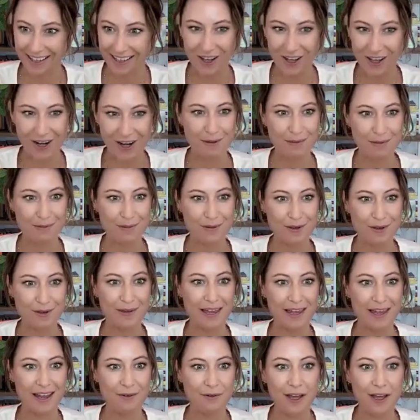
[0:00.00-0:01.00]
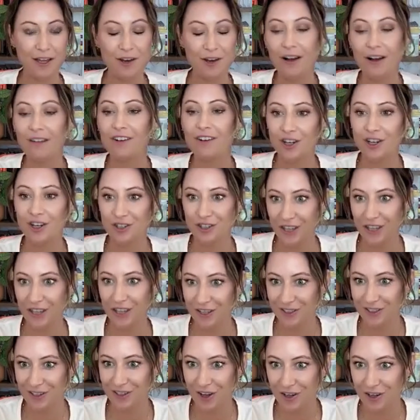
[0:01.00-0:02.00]
A lot of people will be like, well, I don't have
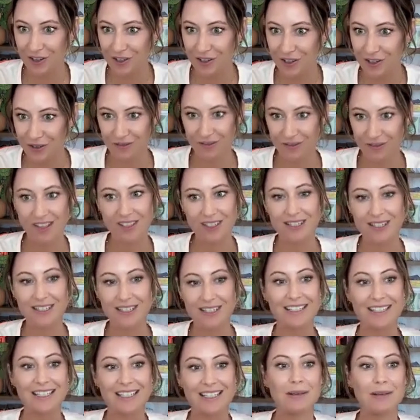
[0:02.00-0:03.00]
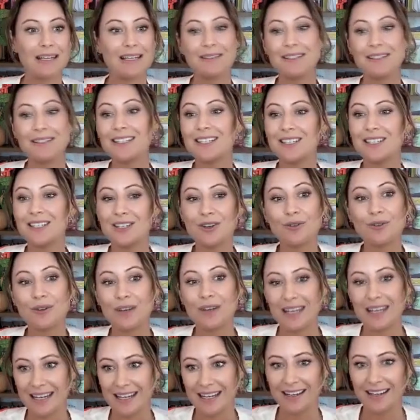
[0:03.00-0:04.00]
$100,000 to invest in DSP, and you
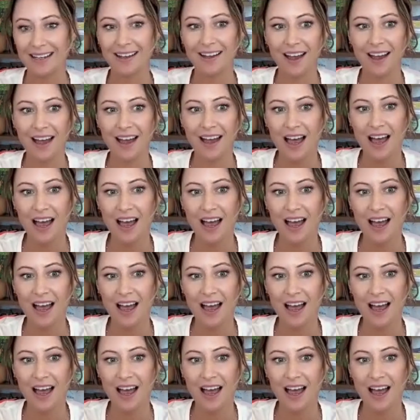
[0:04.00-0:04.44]
don't need it.